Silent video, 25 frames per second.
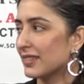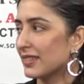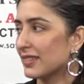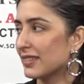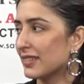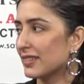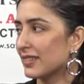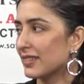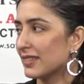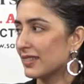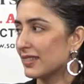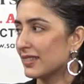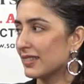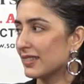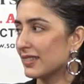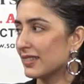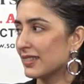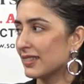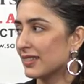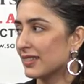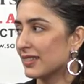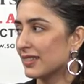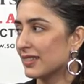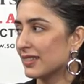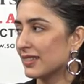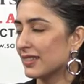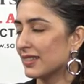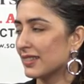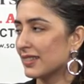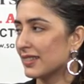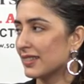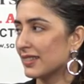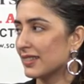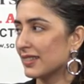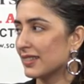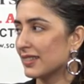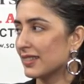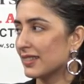
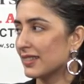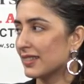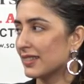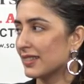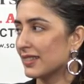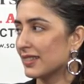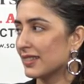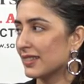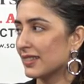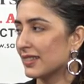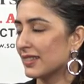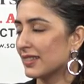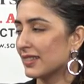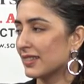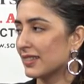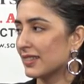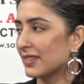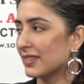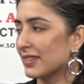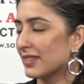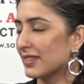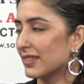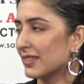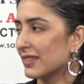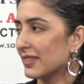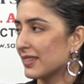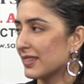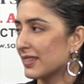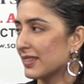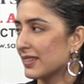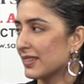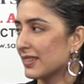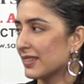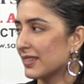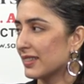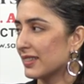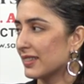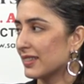
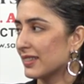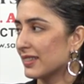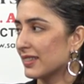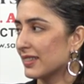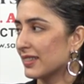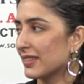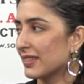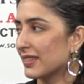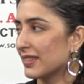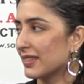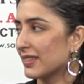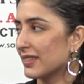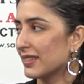[no speech]